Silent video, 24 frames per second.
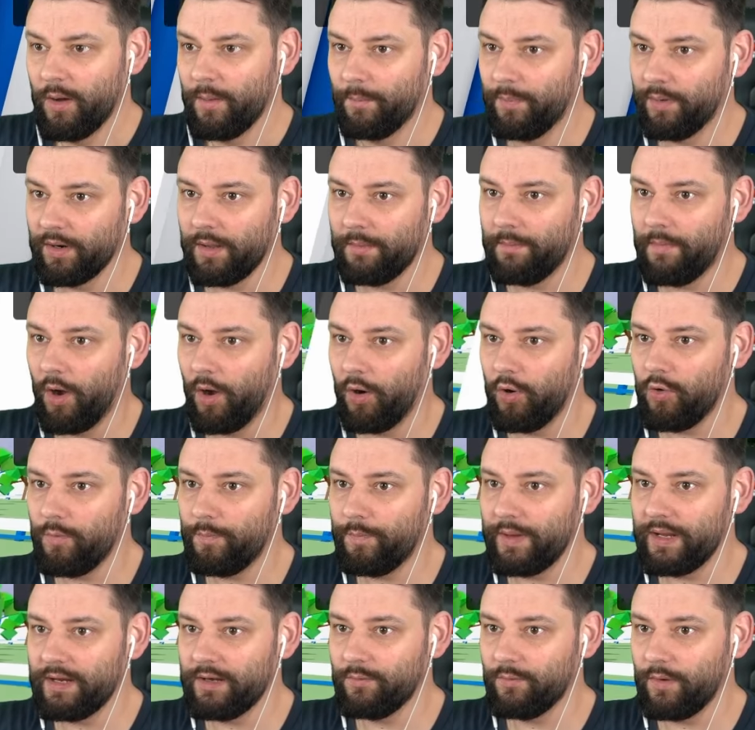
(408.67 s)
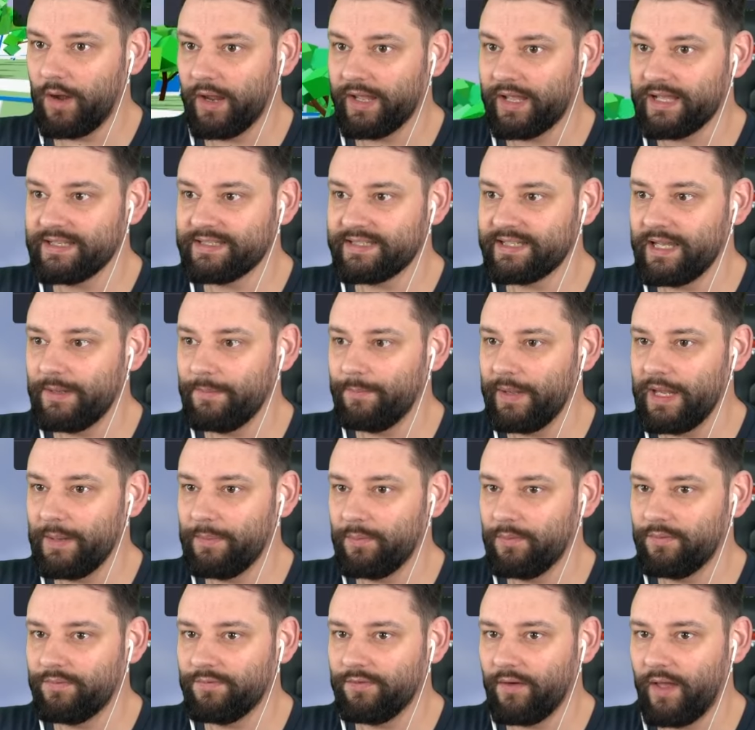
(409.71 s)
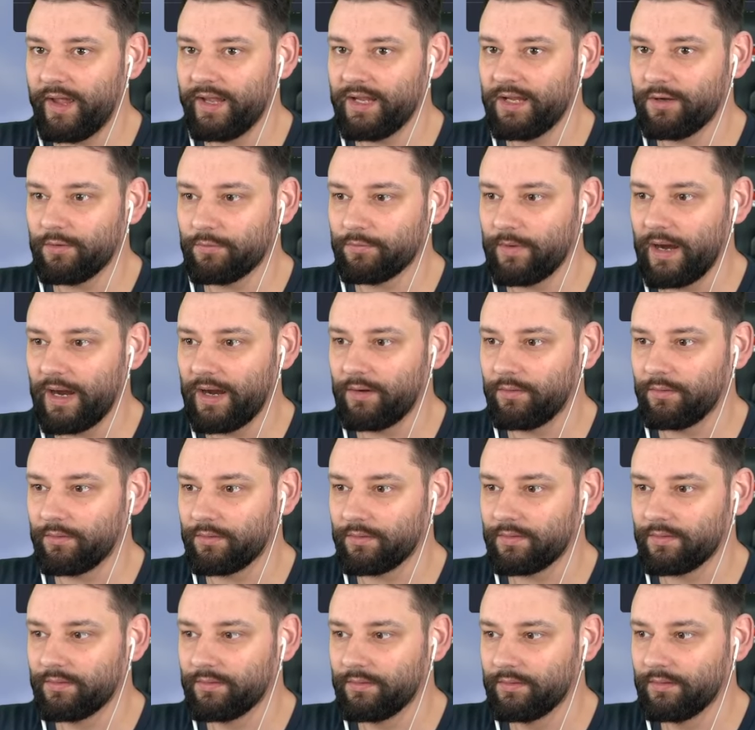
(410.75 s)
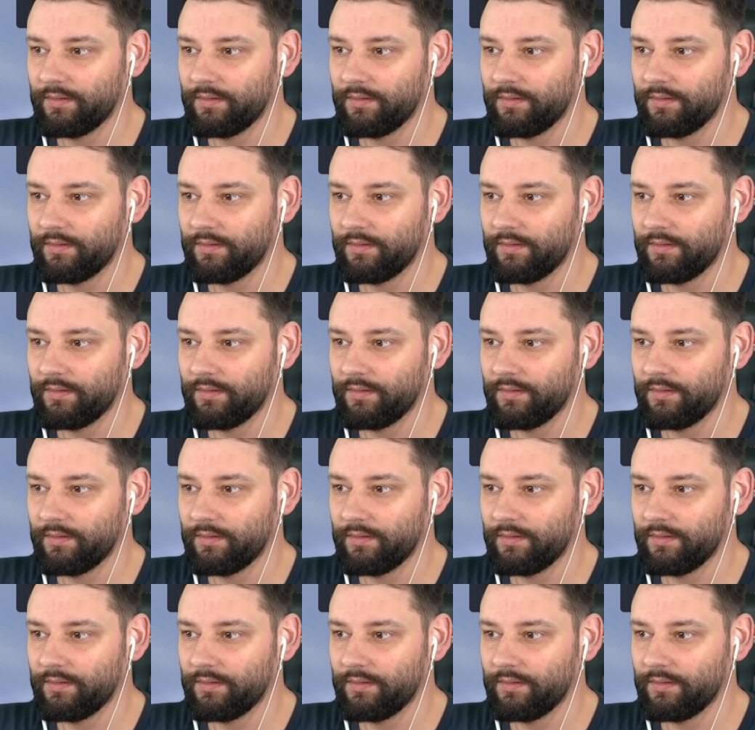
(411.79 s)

But I'm hoping I can see people flying around.